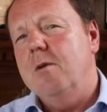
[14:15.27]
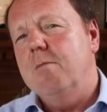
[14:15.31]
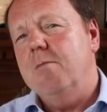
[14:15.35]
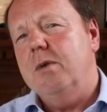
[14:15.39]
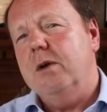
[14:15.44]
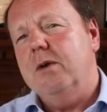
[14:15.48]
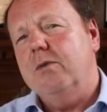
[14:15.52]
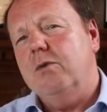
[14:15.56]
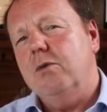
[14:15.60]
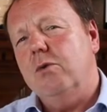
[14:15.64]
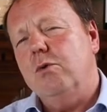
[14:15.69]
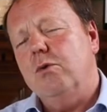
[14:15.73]

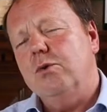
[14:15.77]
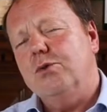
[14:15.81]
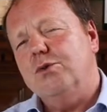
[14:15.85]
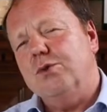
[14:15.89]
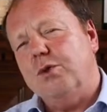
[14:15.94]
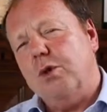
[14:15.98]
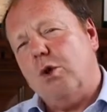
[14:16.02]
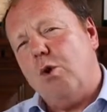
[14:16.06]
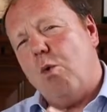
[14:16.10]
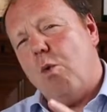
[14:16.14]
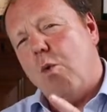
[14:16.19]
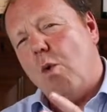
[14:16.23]
But of course
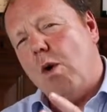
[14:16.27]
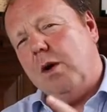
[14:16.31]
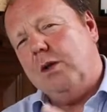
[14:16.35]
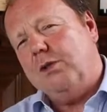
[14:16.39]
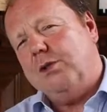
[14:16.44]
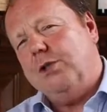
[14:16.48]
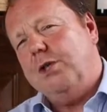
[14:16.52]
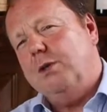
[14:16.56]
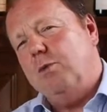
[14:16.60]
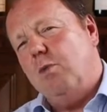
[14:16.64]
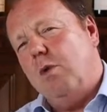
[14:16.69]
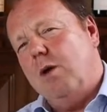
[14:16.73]
the
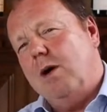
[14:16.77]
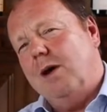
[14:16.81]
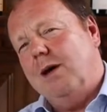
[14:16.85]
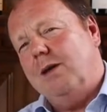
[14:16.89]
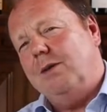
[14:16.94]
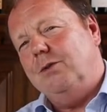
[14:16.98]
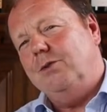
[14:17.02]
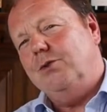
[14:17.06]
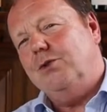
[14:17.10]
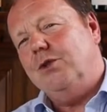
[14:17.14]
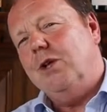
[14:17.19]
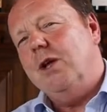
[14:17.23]
quality
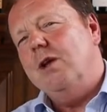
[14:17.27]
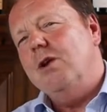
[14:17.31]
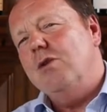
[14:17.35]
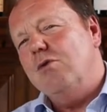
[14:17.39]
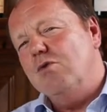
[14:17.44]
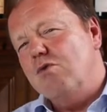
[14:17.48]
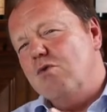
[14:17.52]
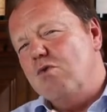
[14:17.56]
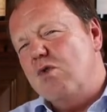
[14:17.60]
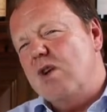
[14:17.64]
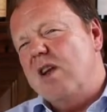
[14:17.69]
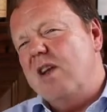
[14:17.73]
wines
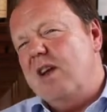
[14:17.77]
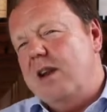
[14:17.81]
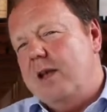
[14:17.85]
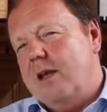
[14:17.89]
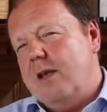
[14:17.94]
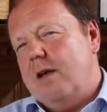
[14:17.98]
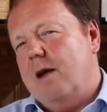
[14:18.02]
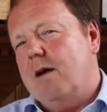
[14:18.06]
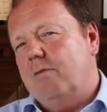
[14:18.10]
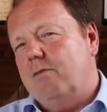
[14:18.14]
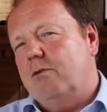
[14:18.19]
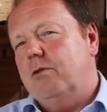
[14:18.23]
really
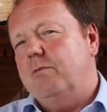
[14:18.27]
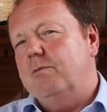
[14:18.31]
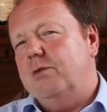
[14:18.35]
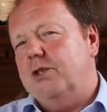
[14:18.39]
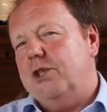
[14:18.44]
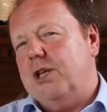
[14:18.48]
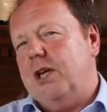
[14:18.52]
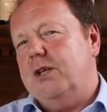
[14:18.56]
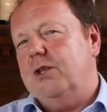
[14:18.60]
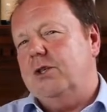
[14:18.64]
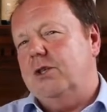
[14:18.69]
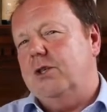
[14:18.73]
come from
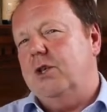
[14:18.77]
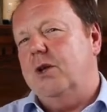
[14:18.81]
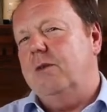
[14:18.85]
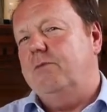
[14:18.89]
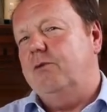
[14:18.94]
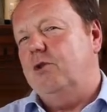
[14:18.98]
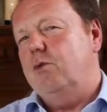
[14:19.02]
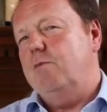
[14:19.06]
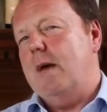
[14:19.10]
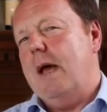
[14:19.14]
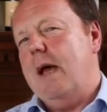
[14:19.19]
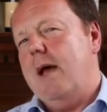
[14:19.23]
Châteauneuf
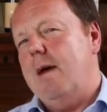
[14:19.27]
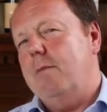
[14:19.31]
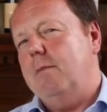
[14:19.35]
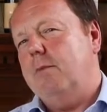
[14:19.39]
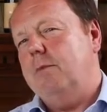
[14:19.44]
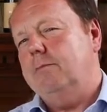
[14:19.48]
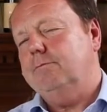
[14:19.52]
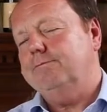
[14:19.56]
du Pape.